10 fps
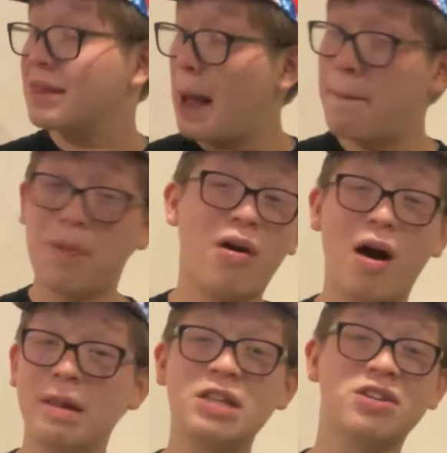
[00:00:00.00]
that
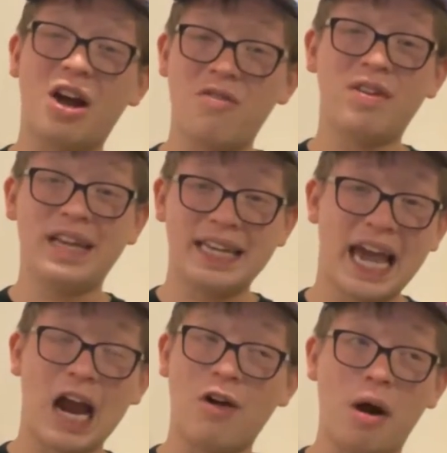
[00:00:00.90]
probably do not really
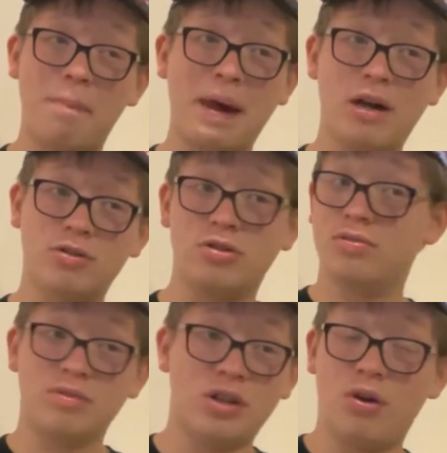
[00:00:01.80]
care about,
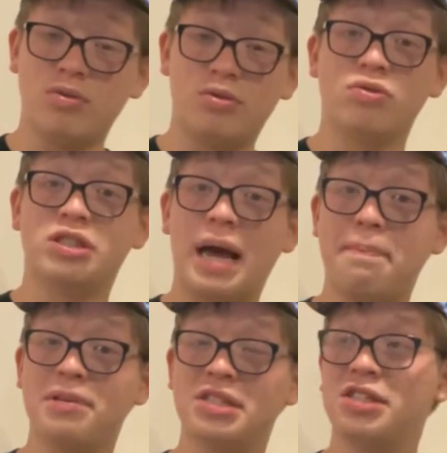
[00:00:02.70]
you know, those
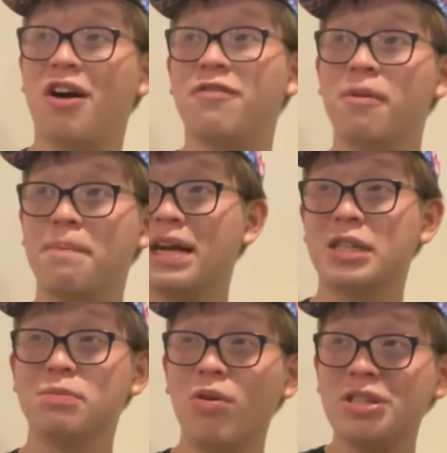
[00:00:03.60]
type of stuff.
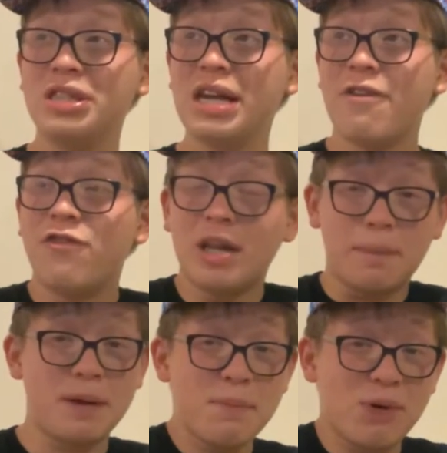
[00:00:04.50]
Because mostly I feel
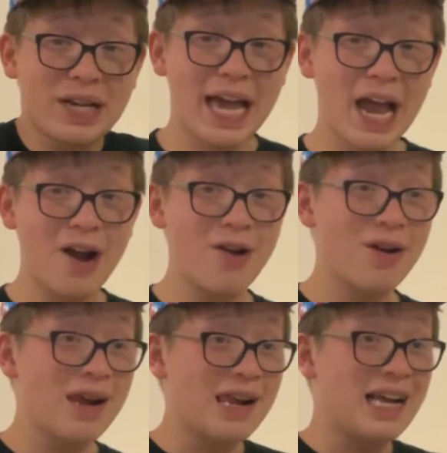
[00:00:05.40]
like people
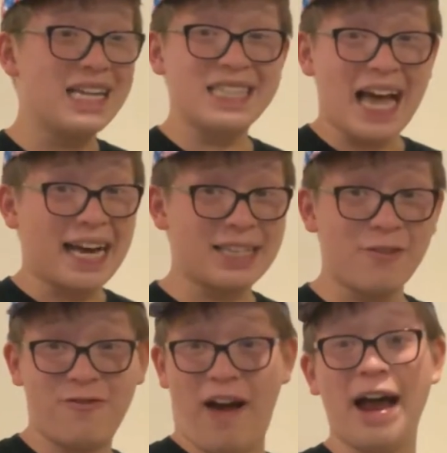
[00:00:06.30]
care is like
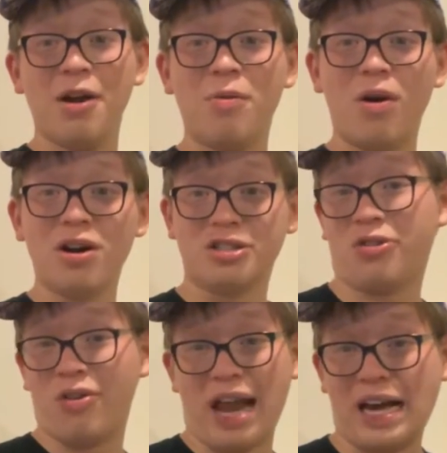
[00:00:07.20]
the
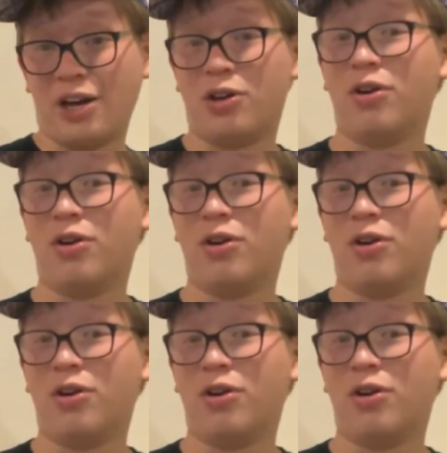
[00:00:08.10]
fireworks or like a